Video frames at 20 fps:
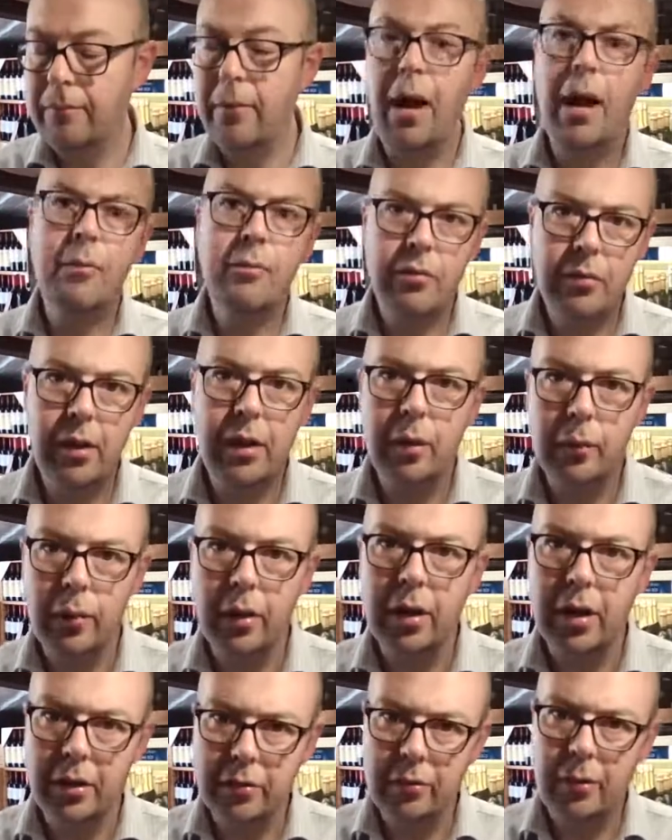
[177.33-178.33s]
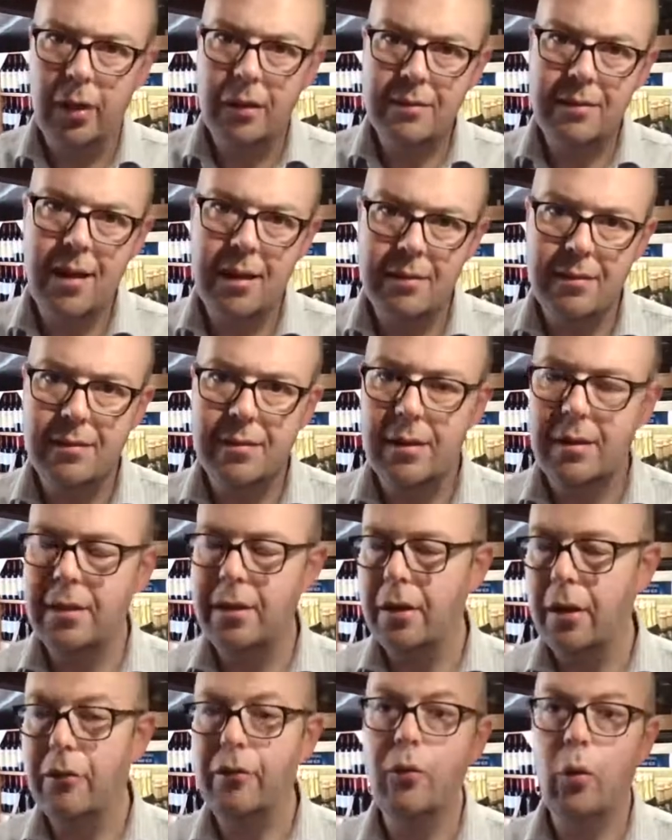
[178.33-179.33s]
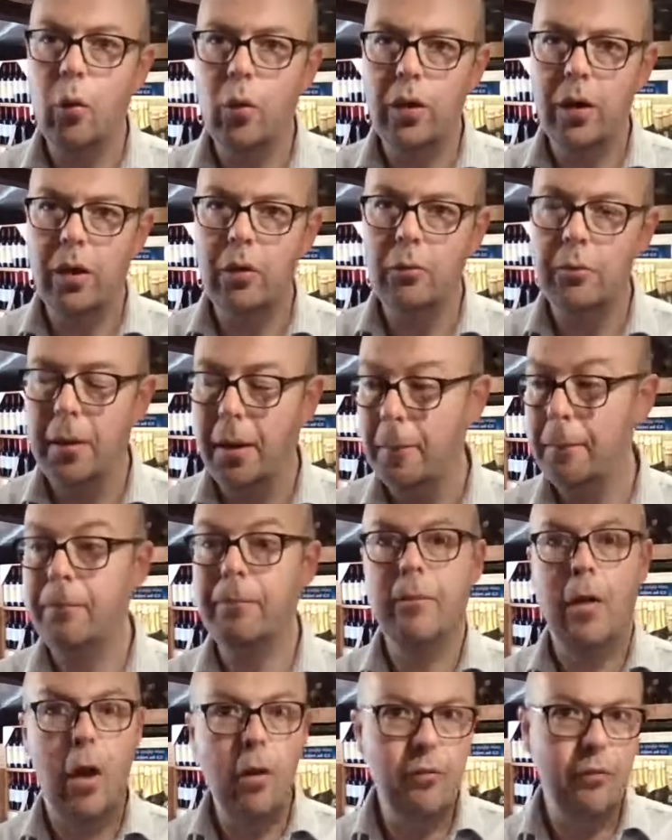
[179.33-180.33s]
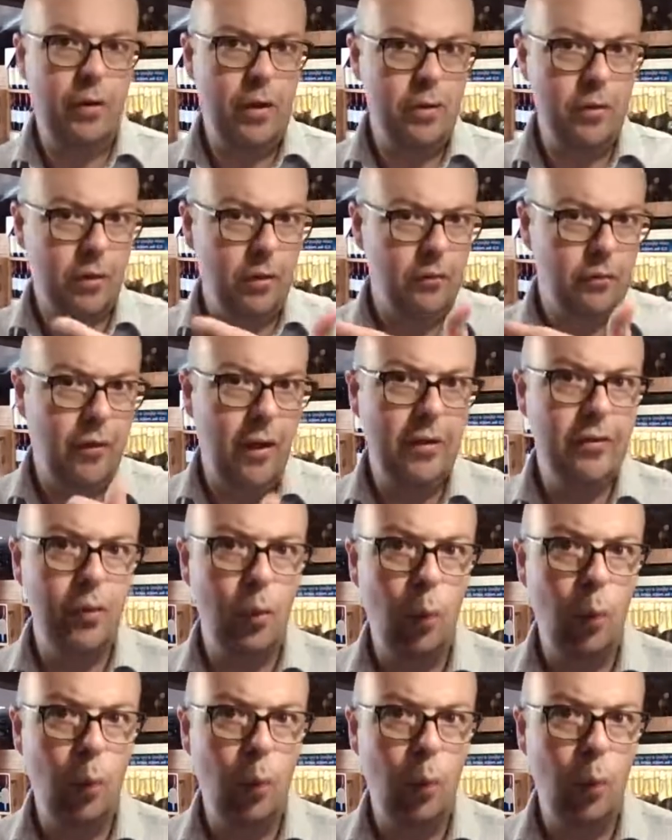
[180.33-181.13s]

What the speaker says: I'm still at work, so I'll taste it, you know, for you. But hopefully you can find some